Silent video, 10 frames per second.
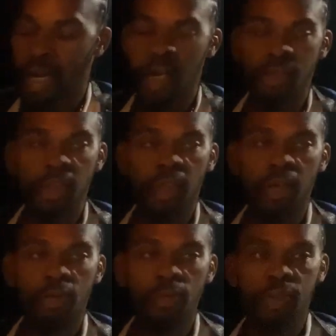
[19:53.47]
housing
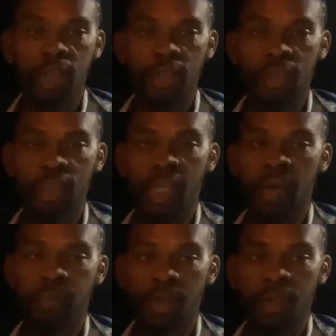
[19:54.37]
loans that the
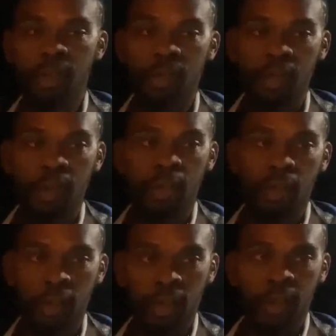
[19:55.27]
GI Bill
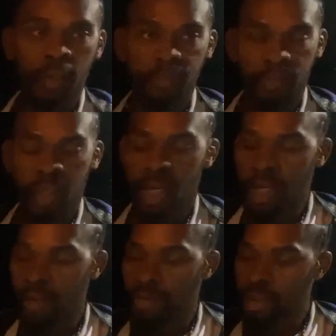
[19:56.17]
gave